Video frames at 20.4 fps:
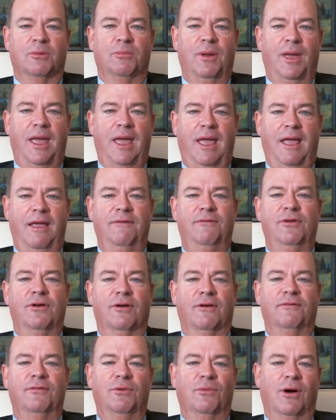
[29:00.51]

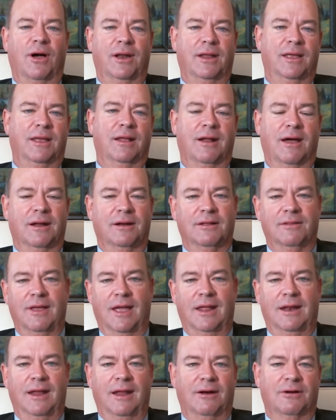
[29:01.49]
behavior if you want to get onto
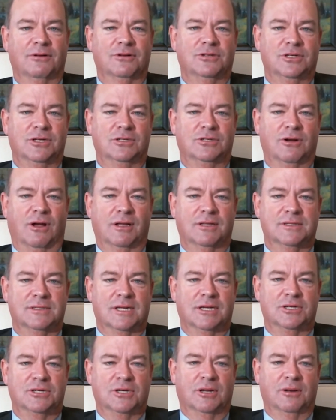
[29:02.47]
that energy
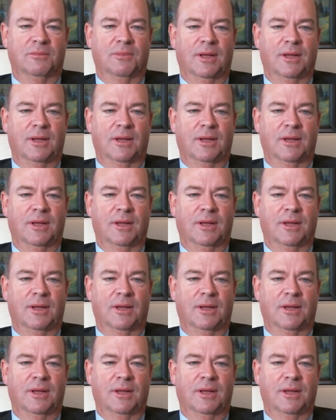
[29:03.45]
transition.